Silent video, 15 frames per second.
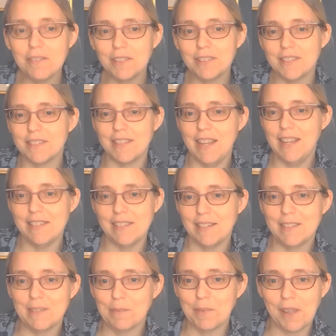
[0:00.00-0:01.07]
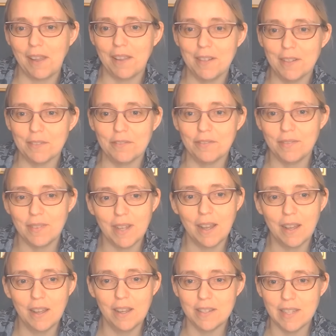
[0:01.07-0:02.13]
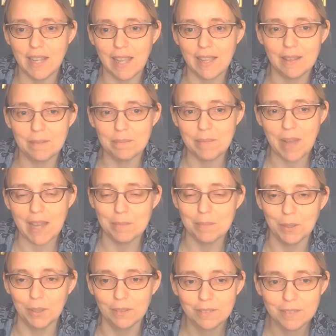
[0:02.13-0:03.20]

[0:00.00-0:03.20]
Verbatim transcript: disease in some kind of herding animal.